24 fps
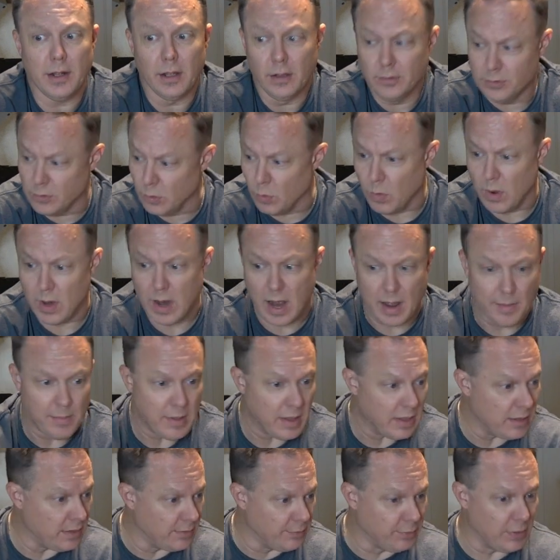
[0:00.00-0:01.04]
to what I'm
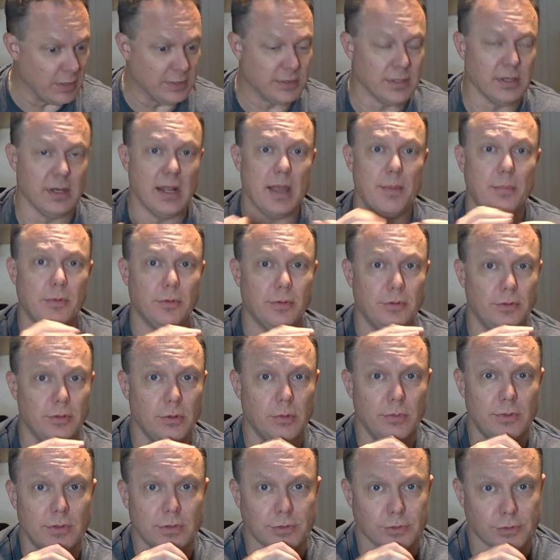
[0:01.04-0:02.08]
presently able to do
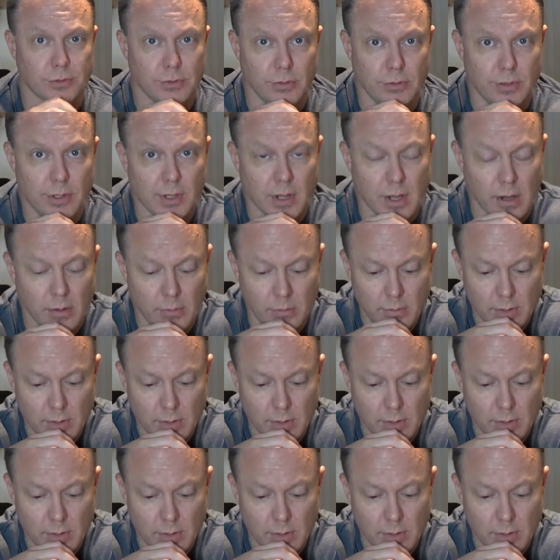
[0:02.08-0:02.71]
in the studio.